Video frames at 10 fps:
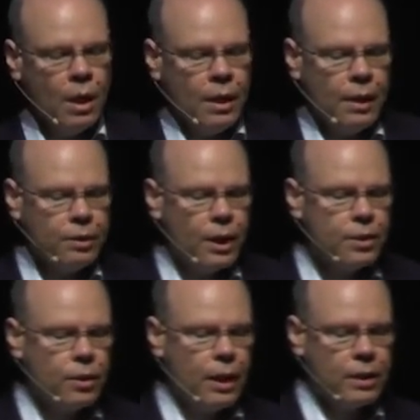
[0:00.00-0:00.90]
Now, just
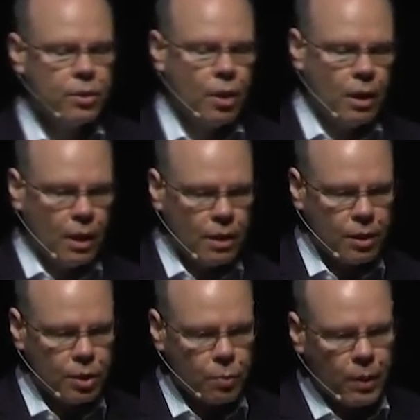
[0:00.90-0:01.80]
on the externals, I
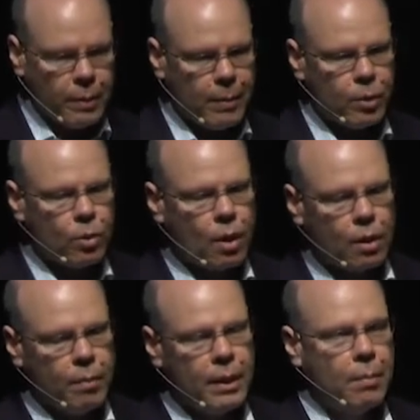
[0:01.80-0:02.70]
just want to be able to talk a
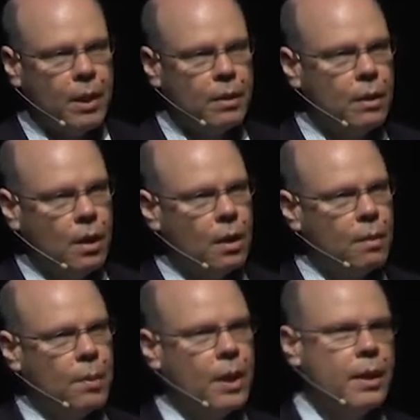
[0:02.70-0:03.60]
little bit about the other
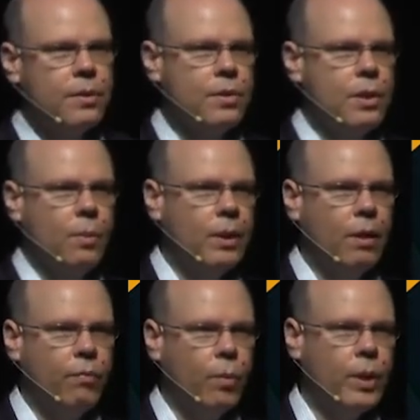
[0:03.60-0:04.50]
markets and see what
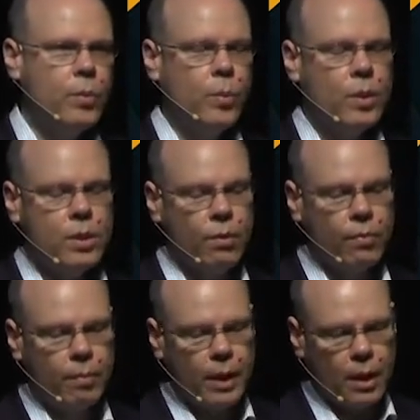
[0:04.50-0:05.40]
influence we will see
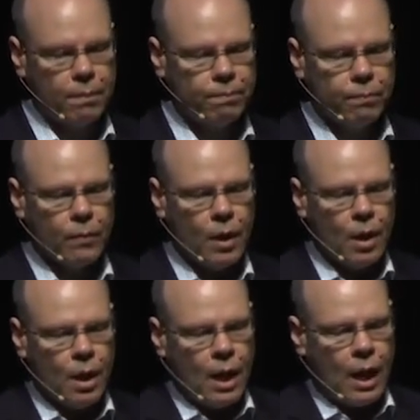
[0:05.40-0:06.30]
from there.
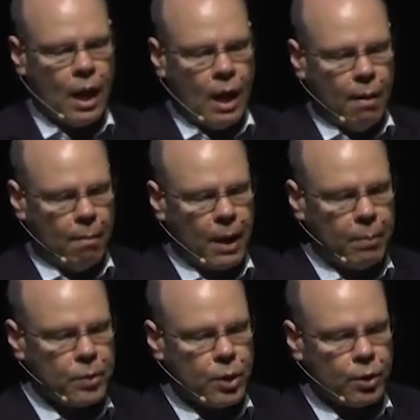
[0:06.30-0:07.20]
My
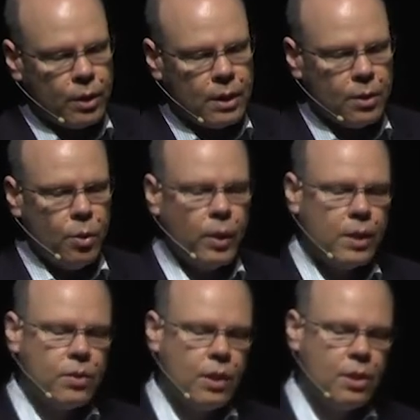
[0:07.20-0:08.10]
position is that
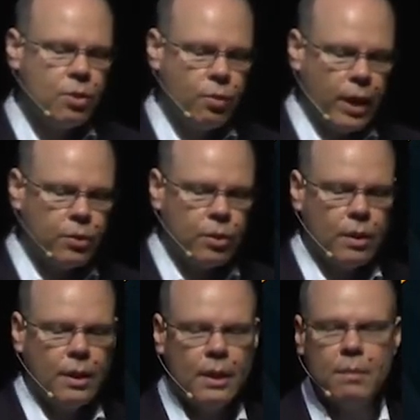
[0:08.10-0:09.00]
US is stretched
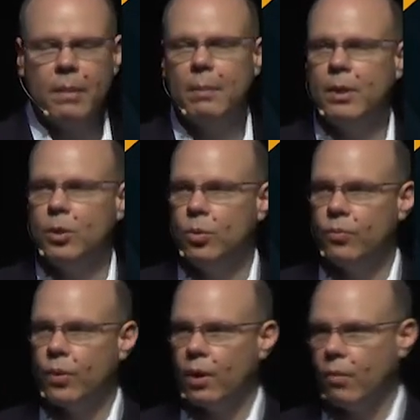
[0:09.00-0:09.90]
and that it may be due
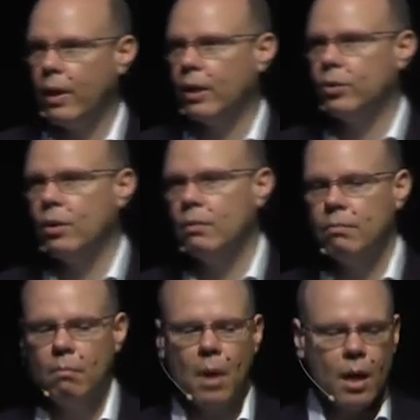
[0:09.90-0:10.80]
for a correction.
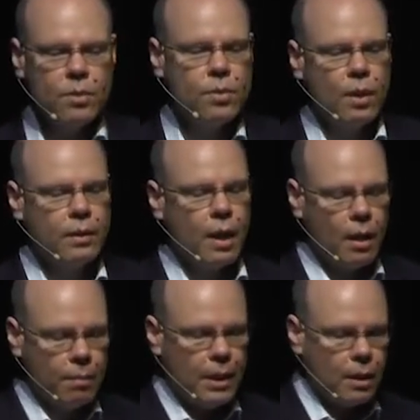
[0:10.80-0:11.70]
Bonds are
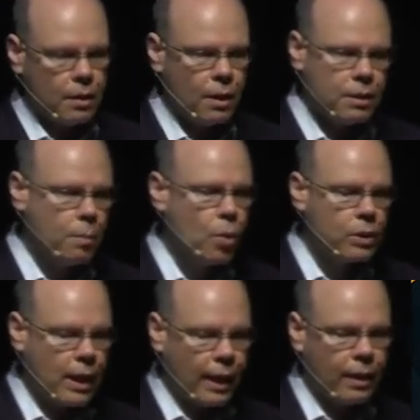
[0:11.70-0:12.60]
telling me that that's most
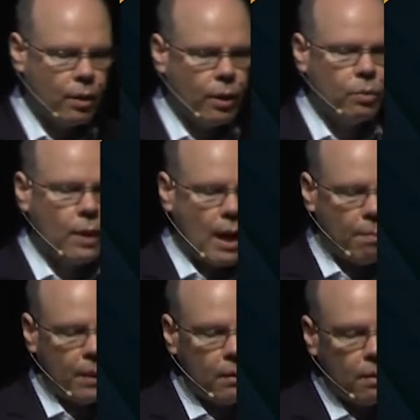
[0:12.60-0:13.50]
likely going to happen.